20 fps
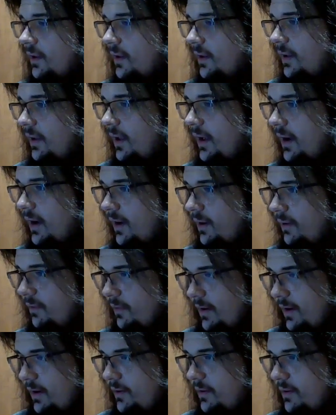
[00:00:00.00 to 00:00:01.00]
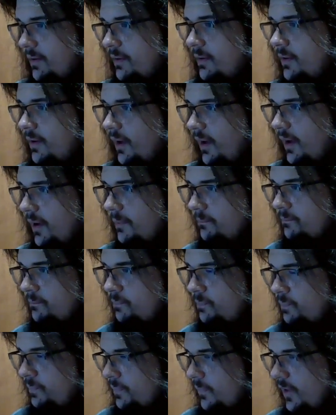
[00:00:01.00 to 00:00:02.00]
at any rate,
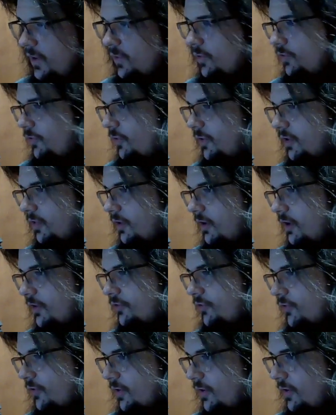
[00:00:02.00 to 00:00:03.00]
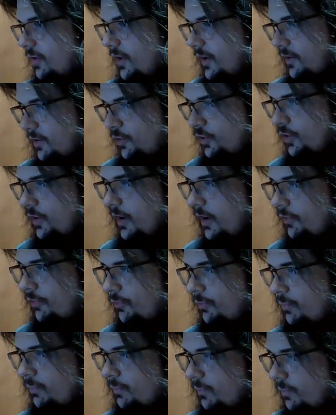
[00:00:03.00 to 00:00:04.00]
his only losses are to like good
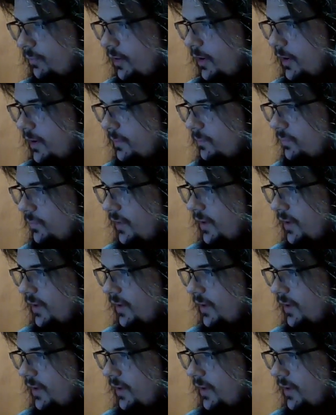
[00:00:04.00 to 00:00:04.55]
guys, right?